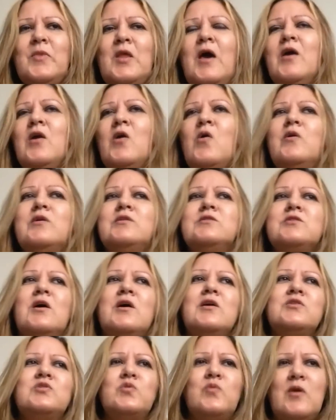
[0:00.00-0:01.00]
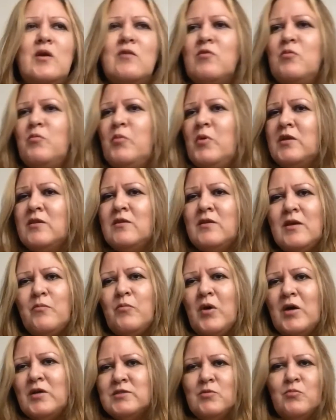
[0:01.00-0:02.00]
I go and talk to everybody that I
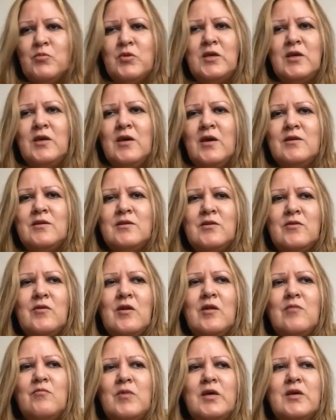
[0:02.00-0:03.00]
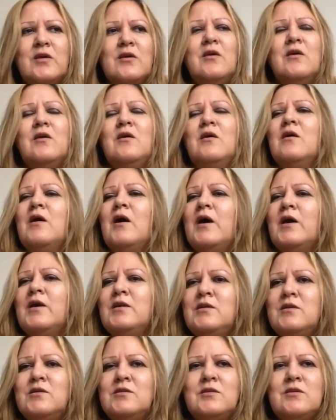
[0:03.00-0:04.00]
possibly can in there. I'm like, I
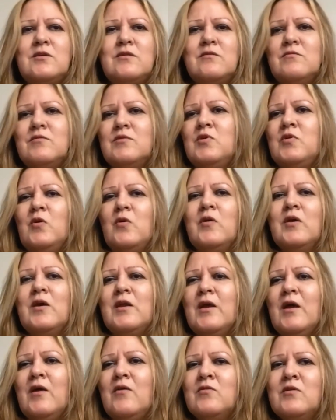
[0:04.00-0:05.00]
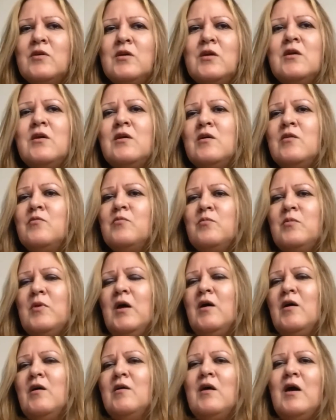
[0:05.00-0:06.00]
need to, get out.
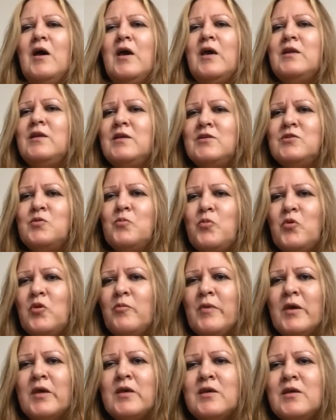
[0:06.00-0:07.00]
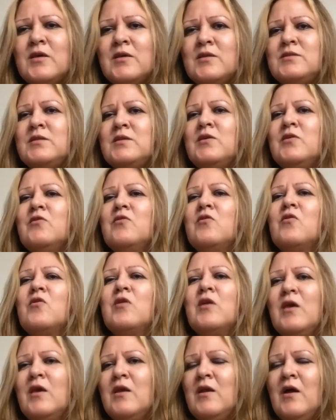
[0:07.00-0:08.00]
I need to bring my kids here
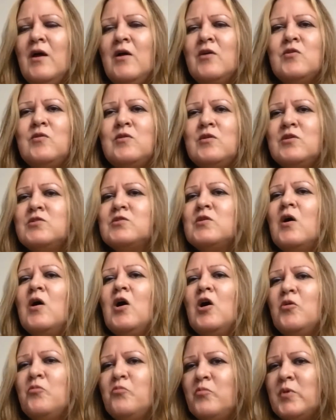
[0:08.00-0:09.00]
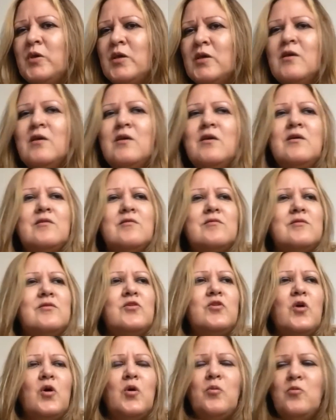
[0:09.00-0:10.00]
or get out. You need to help me.
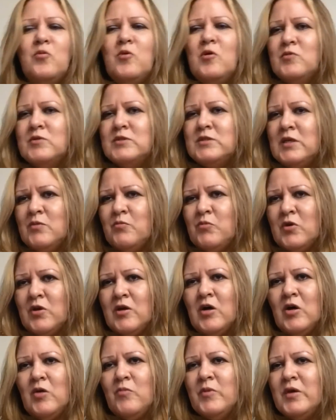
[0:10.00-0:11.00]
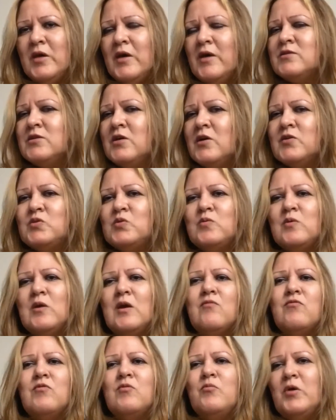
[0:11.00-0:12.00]
No one was able to help me. I talked to
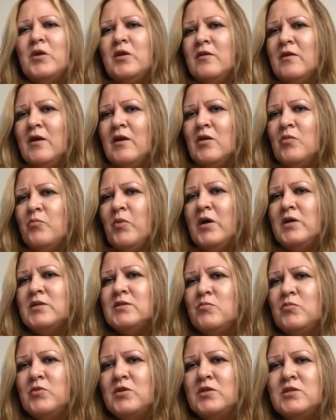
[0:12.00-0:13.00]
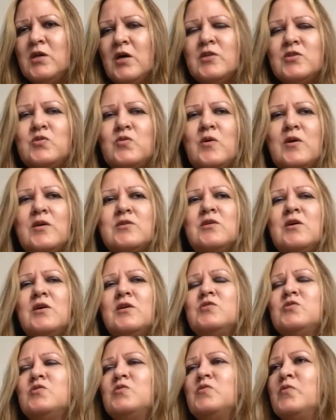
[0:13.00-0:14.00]
everybody that I could possibly talk to. I
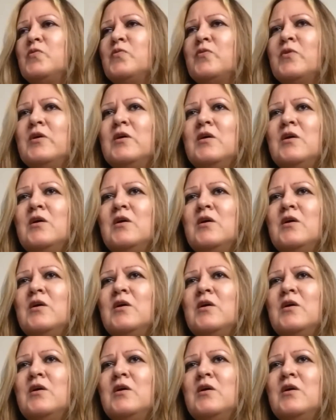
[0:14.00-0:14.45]
talked to